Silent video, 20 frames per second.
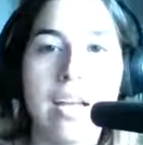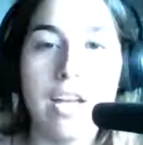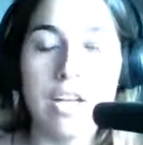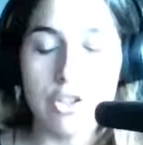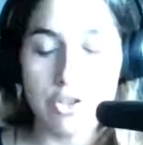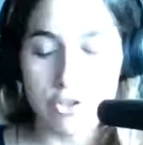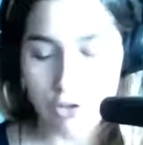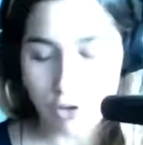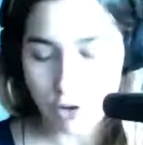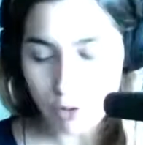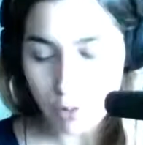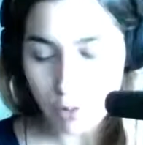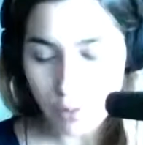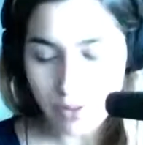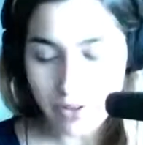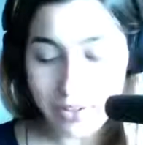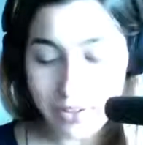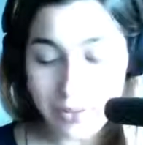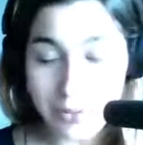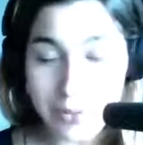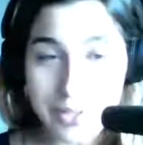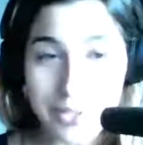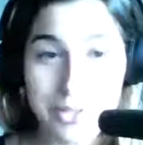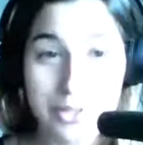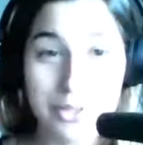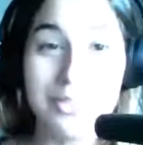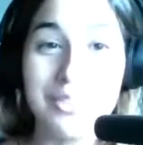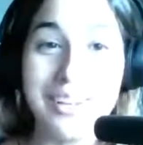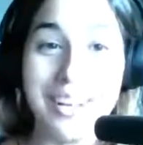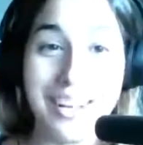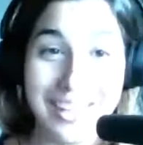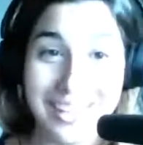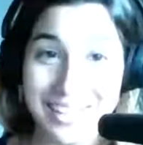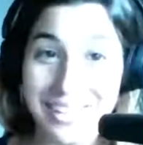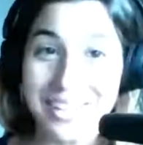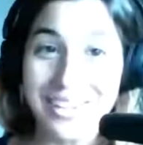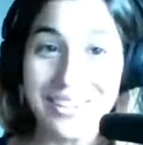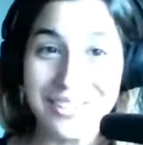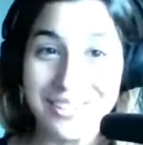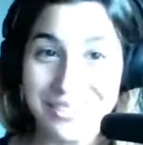So we're going to
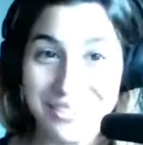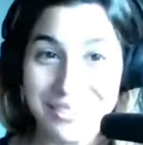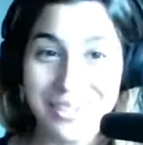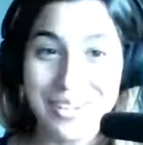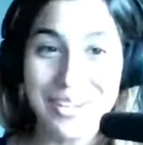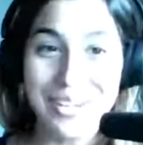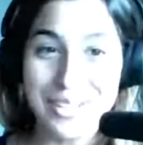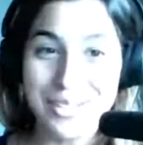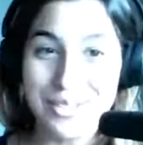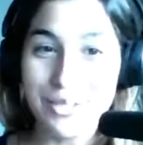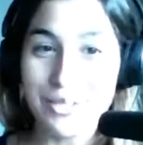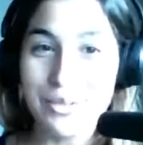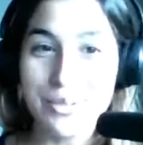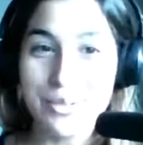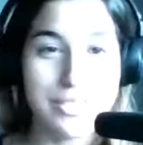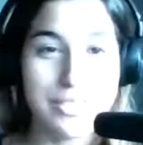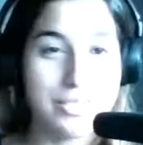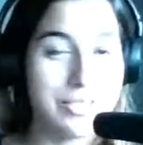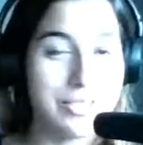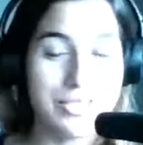do a quiz.